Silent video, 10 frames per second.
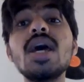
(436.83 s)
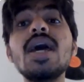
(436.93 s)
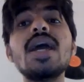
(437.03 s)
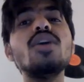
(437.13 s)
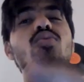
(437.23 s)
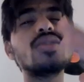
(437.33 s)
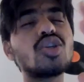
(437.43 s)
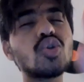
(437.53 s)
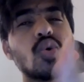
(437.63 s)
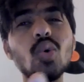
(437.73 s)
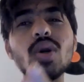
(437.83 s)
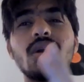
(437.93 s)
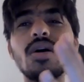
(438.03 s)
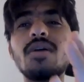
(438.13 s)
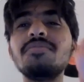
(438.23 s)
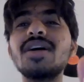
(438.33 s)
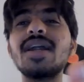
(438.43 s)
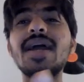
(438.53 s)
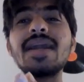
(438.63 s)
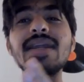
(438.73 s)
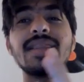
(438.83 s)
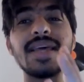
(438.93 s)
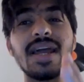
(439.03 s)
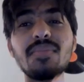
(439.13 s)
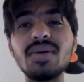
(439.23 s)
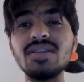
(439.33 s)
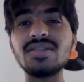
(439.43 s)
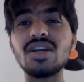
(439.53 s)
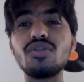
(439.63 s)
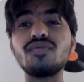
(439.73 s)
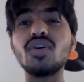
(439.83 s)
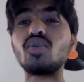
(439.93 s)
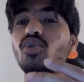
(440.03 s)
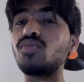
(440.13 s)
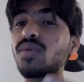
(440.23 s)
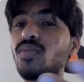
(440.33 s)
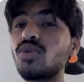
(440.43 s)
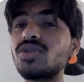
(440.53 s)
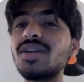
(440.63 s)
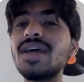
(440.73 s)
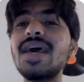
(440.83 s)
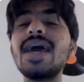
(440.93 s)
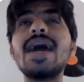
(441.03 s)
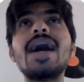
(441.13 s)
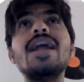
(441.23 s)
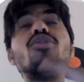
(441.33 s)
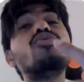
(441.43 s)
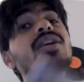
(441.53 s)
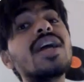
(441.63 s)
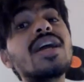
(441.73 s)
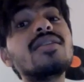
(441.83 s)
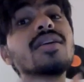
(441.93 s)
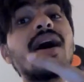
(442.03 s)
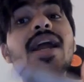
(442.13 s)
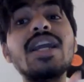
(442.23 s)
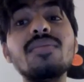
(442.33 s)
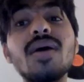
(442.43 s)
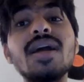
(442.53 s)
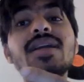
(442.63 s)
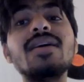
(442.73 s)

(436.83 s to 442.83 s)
Use the short-term targeted therapy instead of the growth promotion, and rotate the antibiotic